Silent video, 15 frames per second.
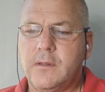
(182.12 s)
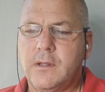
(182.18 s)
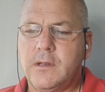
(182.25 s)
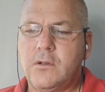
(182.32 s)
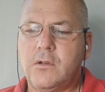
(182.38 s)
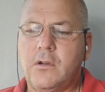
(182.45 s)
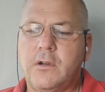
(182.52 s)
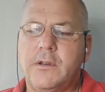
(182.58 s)

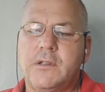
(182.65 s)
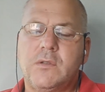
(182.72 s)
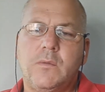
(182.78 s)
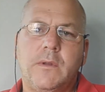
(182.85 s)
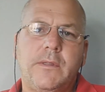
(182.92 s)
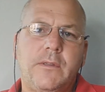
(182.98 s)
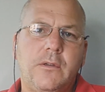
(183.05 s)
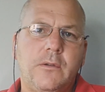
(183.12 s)
that God is
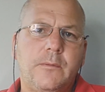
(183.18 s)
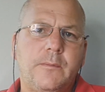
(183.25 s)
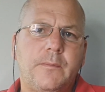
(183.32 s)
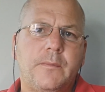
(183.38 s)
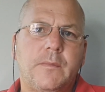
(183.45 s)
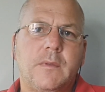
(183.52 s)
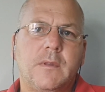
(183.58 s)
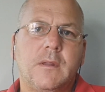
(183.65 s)
with you.
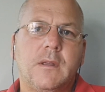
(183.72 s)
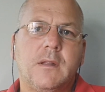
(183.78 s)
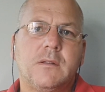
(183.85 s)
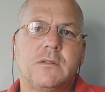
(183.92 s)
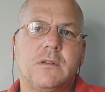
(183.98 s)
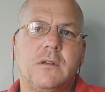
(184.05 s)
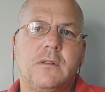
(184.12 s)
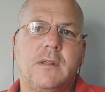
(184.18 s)
And
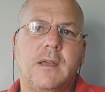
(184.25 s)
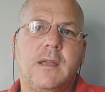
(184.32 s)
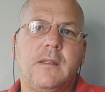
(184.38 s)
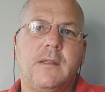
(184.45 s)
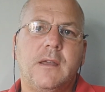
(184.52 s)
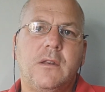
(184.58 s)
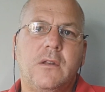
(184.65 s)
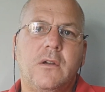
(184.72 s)
so they,
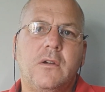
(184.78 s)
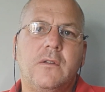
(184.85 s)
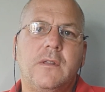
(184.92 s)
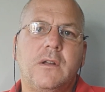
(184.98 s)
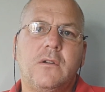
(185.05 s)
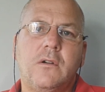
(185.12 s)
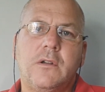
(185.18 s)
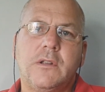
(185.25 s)
they know
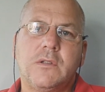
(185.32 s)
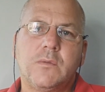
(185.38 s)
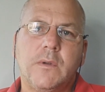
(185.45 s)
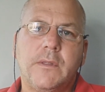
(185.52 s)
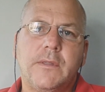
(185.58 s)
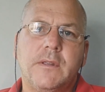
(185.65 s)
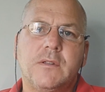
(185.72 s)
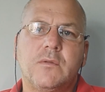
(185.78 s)
that God is
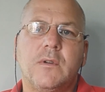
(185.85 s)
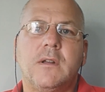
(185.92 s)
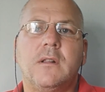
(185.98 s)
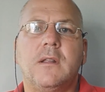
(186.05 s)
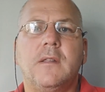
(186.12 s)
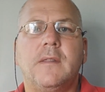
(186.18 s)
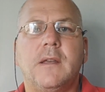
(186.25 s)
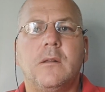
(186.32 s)
with Israel
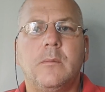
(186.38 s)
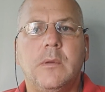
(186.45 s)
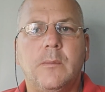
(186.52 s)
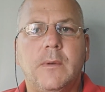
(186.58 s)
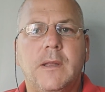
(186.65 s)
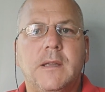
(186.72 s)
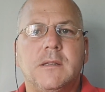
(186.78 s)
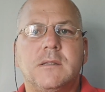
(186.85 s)
and they'll be
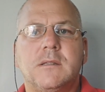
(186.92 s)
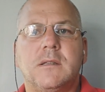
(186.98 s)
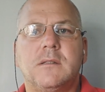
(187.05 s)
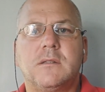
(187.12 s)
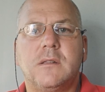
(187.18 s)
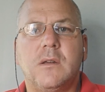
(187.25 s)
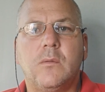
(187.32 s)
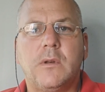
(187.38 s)
blessed, and
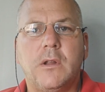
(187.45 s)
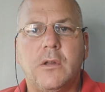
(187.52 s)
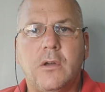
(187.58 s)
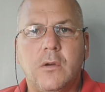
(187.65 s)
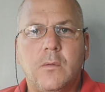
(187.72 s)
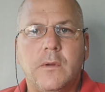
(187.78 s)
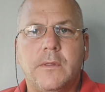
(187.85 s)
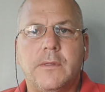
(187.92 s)
so they want to
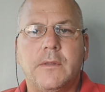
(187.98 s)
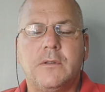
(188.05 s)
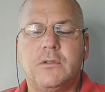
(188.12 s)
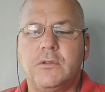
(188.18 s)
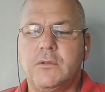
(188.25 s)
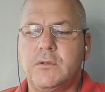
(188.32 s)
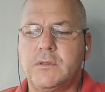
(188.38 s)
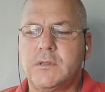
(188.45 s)
go with the
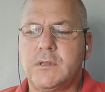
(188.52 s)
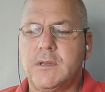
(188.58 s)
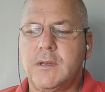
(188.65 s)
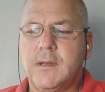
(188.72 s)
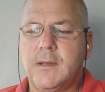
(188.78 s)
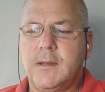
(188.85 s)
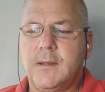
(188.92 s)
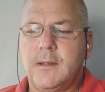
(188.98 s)
Jews.
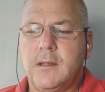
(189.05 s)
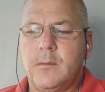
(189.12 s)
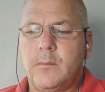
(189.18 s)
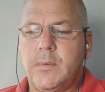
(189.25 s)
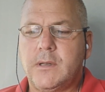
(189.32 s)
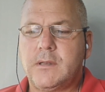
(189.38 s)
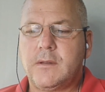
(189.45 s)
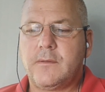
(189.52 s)

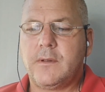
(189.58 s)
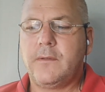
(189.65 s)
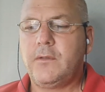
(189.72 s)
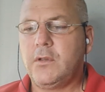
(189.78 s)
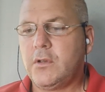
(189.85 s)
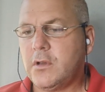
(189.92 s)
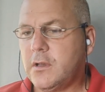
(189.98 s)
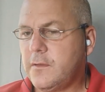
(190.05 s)
But if
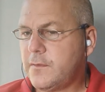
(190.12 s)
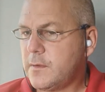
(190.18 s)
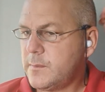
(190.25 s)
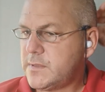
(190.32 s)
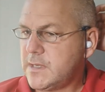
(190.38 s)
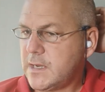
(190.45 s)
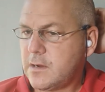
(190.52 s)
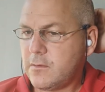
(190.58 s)
you go
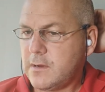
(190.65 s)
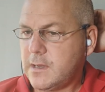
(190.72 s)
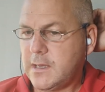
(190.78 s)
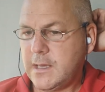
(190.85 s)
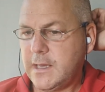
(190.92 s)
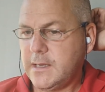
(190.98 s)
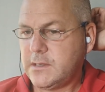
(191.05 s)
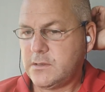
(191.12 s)
from Zechariah
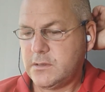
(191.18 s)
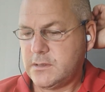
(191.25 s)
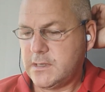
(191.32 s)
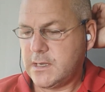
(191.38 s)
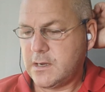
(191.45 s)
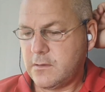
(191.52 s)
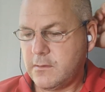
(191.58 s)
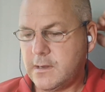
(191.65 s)
8 to
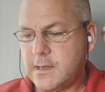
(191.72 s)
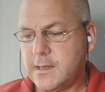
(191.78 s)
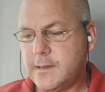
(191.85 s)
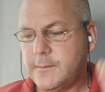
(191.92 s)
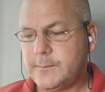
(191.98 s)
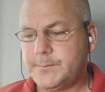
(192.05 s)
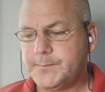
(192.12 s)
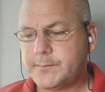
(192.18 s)
Zechariah